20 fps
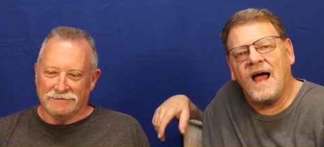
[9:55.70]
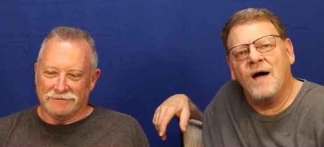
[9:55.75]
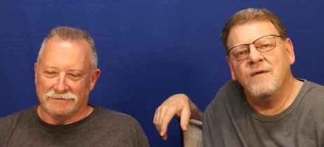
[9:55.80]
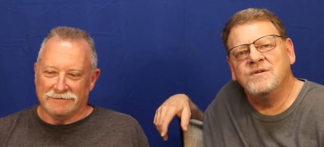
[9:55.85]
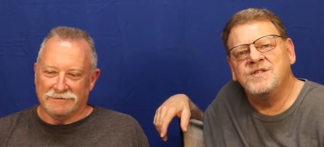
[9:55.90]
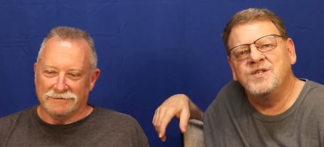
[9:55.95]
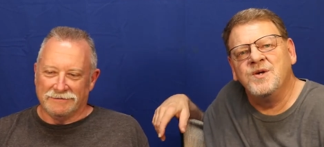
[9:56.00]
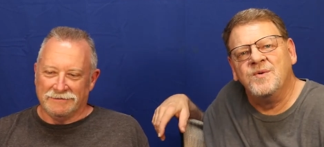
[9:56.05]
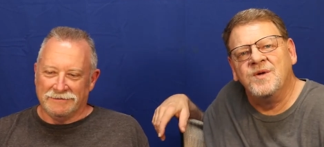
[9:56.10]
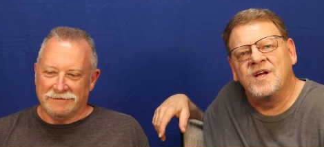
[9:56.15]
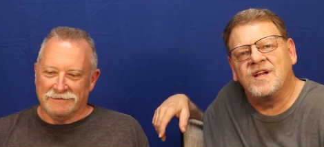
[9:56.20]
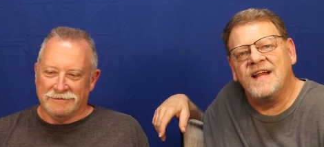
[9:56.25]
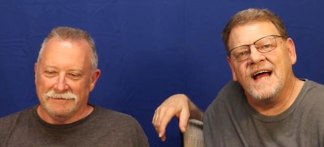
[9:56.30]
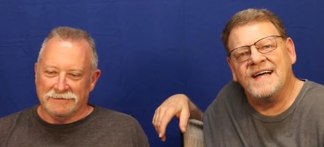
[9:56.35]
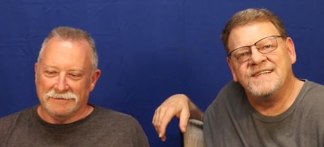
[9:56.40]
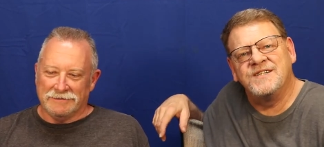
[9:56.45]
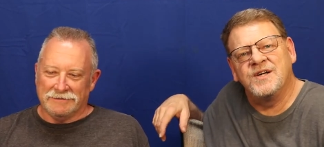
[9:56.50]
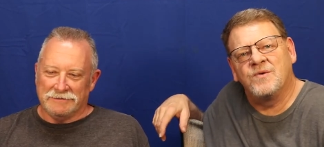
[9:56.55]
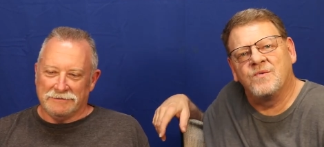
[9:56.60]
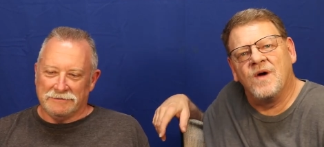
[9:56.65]
Speaker 1: I was doing a
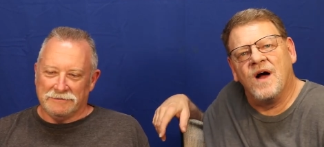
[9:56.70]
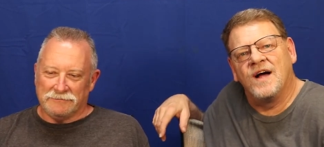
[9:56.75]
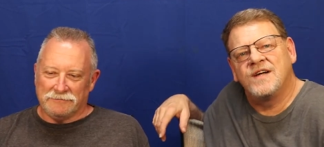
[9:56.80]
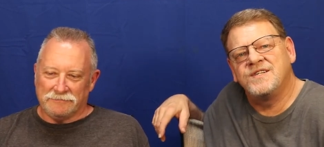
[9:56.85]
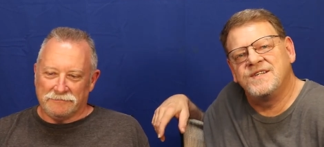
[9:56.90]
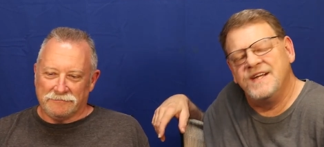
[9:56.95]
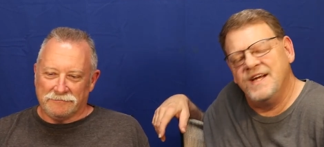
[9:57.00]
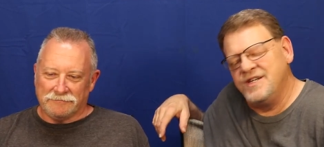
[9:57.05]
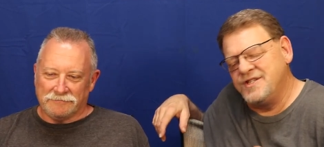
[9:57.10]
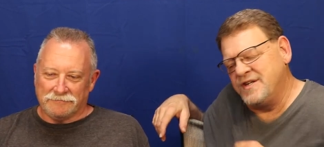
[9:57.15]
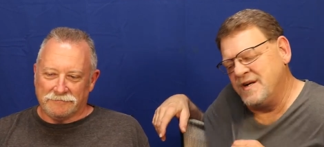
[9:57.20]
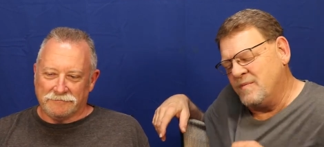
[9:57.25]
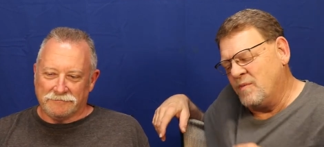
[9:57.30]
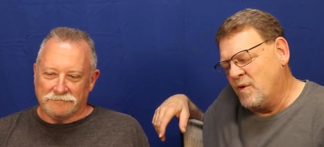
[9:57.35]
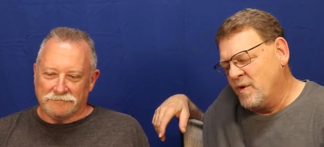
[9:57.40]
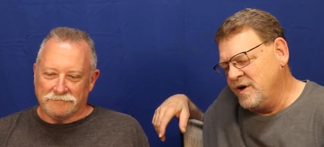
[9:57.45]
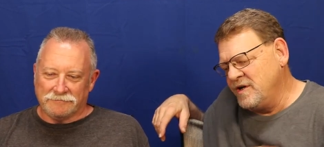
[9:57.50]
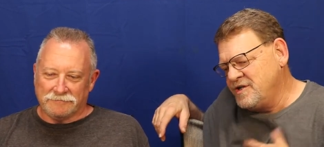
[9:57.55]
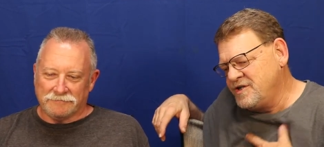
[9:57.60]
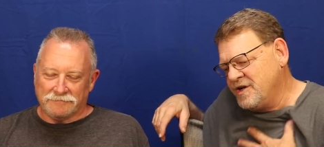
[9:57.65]
classic rock station, a
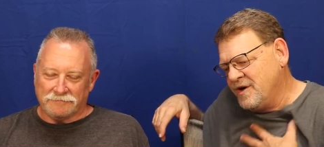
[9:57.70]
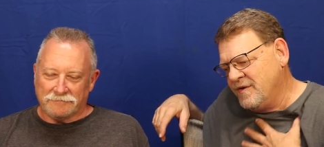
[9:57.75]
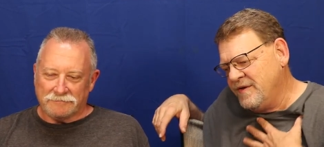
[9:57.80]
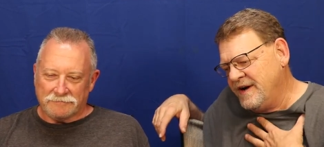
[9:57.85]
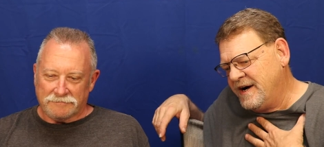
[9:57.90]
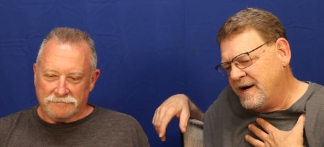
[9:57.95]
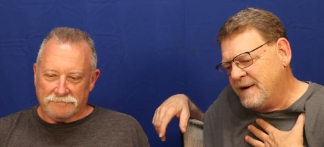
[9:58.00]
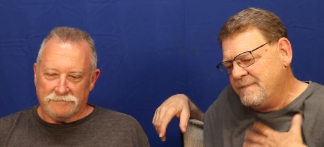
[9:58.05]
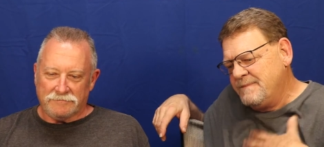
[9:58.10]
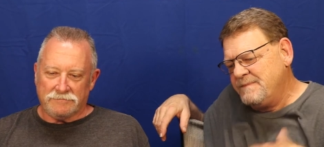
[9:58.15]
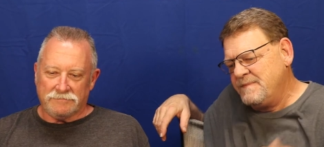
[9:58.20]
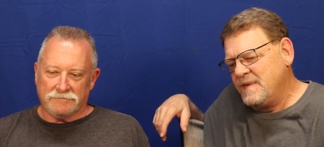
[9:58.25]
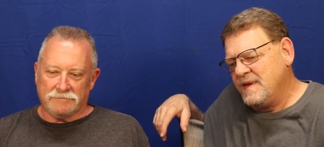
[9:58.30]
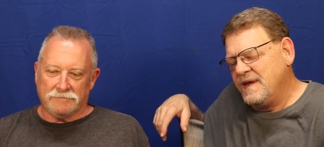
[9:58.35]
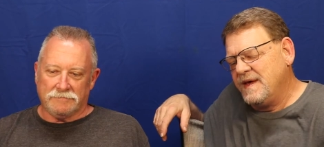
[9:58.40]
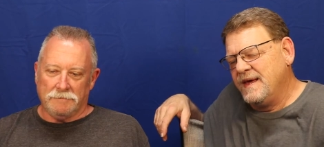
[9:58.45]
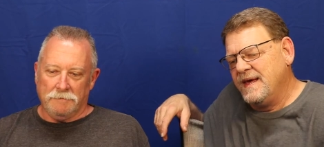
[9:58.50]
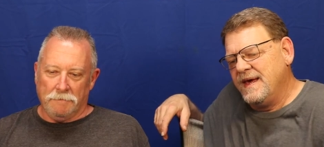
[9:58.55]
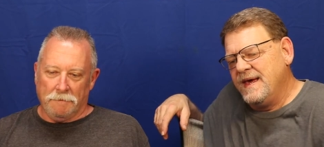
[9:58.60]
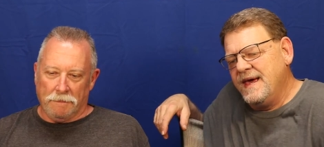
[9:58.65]
morning show there.
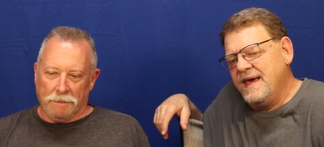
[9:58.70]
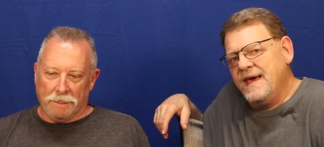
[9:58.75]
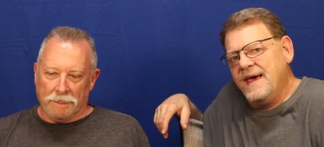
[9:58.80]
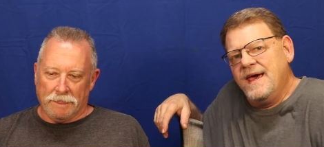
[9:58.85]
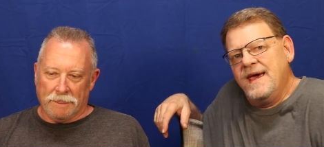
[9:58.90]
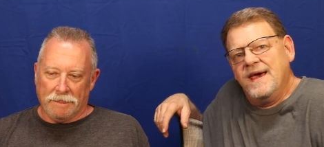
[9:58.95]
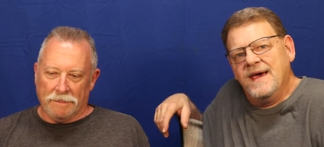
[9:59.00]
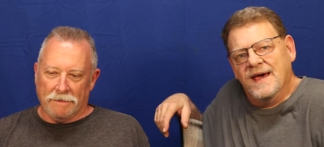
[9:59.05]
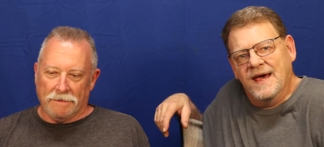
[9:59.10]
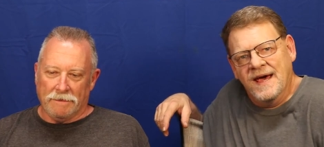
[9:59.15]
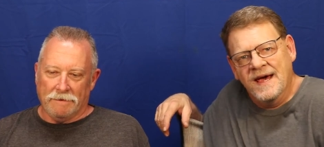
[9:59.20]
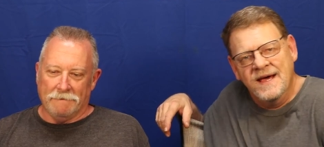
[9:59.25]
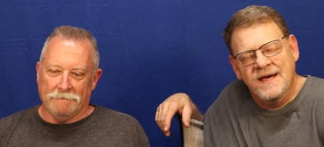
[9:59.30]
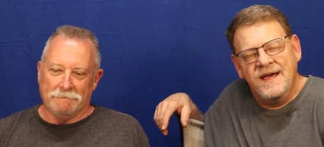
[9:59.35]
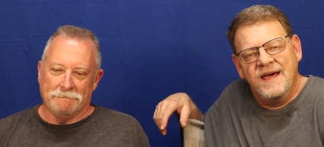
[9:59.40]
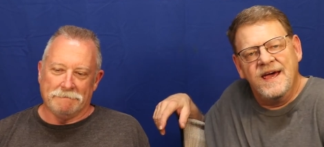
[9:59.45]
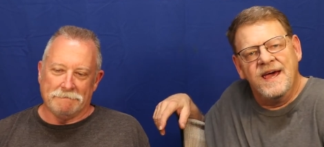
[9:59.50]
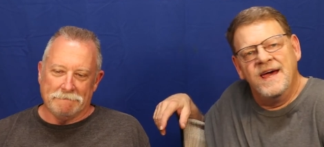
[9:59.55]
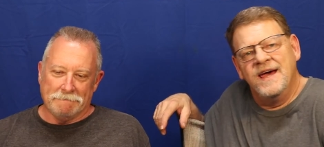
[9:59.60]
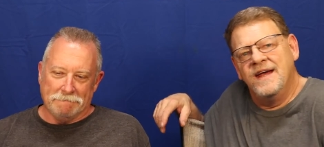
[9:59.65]

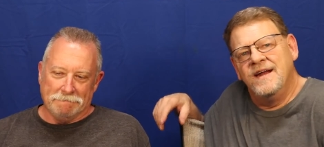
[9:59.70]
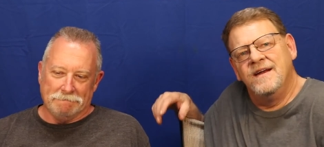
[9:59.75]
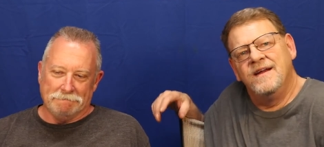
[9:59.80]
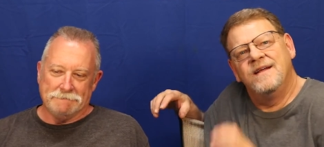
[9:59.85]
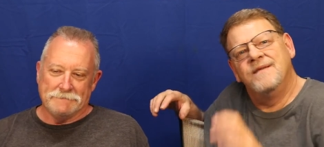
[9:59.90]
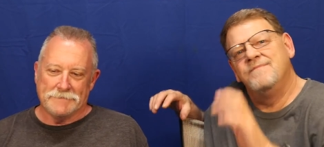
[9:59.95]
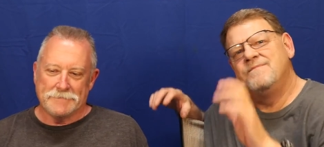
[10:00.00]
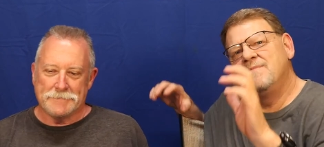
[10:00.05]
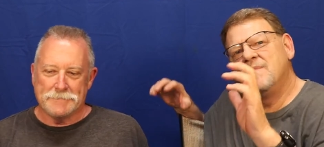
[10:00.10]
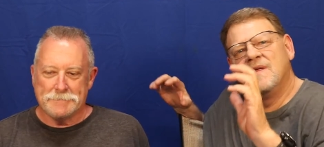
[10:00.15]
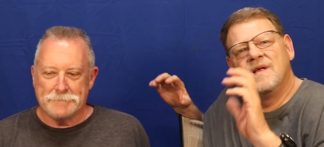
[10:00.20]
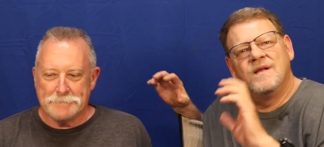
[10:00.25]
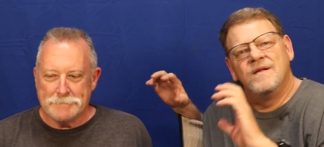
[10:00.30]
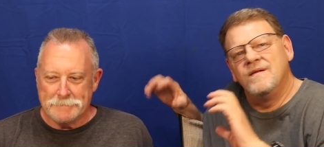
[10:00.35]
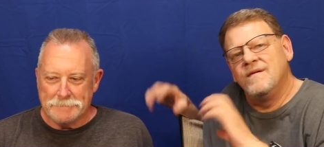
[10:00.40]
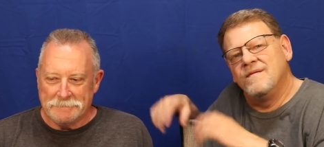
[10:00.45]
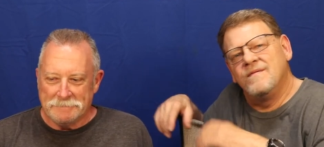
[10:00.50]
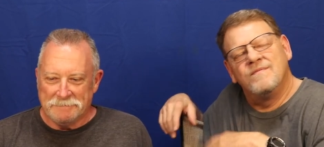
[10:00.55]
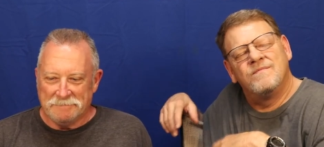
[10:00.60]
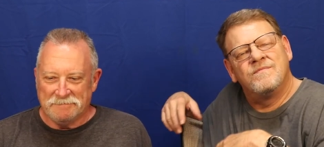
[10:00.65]
And
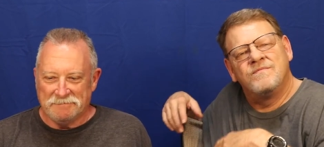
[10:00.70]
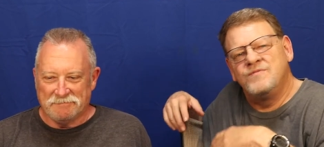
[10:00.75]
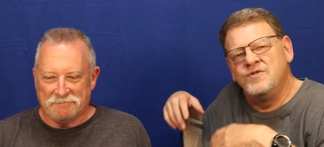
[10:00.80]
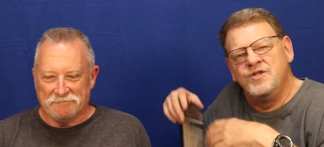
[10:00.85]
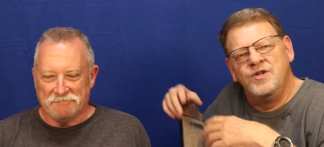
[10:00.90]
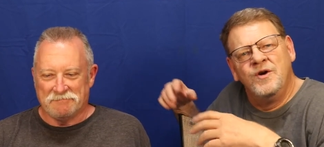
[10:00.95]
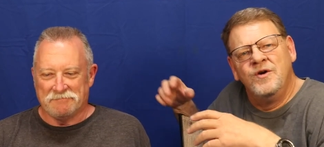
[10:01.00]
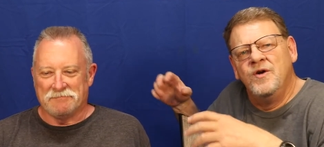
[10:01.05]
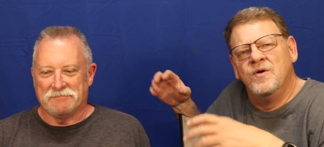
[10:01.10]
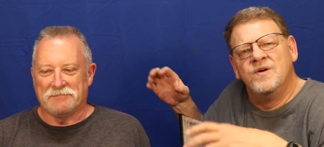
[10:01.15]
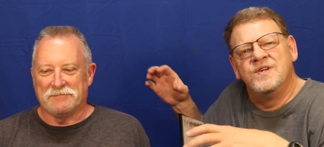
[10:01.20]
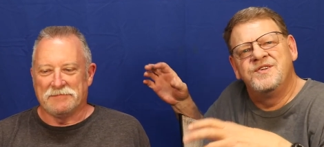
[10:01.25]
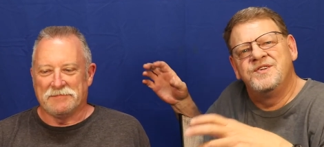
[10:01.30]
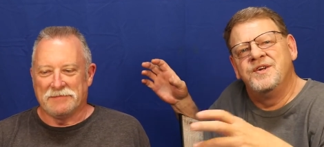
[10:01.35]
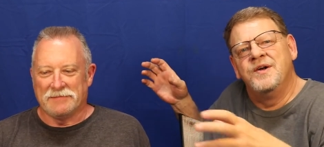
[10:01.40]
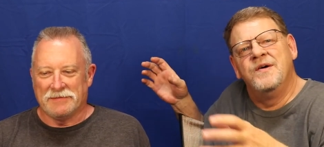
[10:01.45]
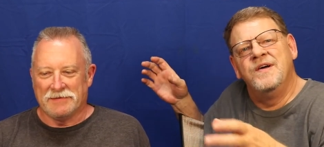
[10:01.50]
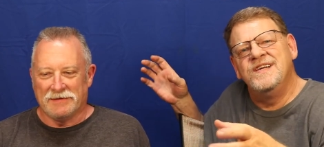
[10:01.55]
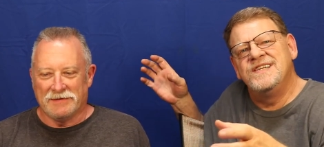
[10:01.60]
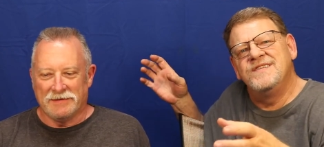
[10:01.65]
due to a
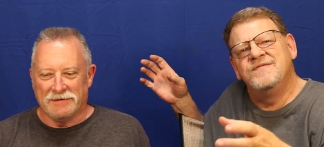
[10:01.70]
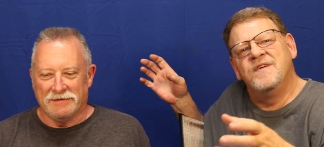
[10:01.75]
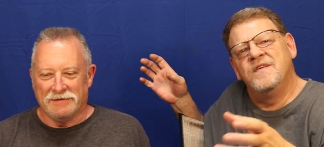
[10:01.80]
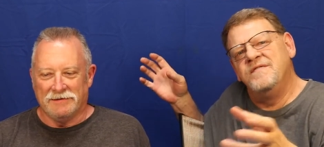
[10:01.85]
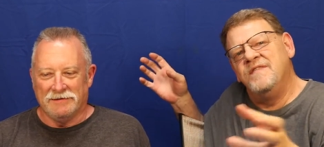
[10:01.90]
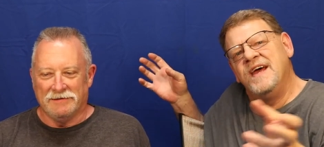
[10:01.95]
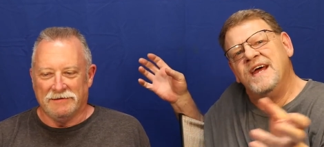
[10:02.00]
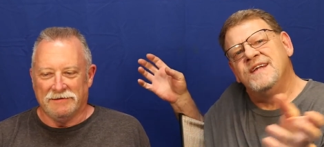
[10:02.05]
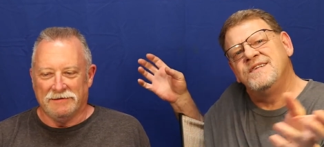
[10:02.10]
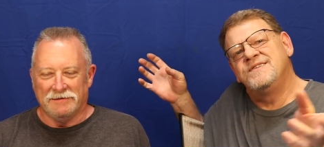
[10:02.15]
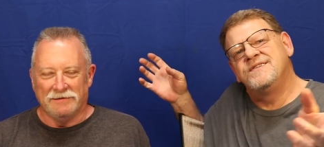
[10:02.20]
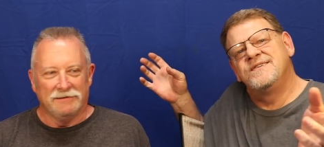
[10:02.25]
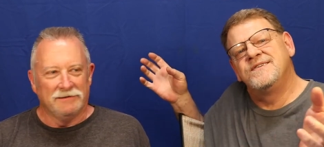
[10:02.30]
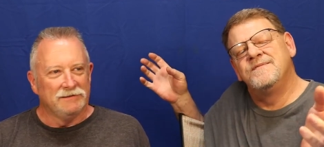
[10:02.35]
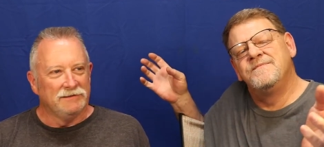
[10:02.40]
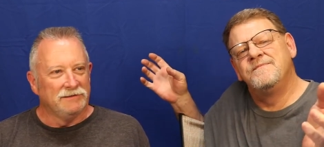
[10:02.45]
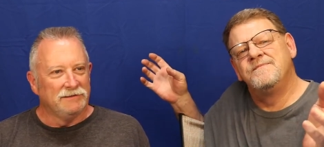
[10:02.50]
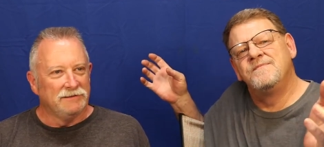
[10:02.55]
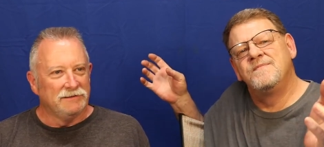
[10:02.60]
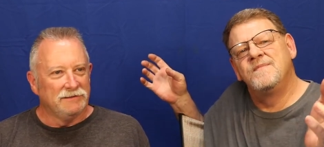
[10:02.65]
series of events,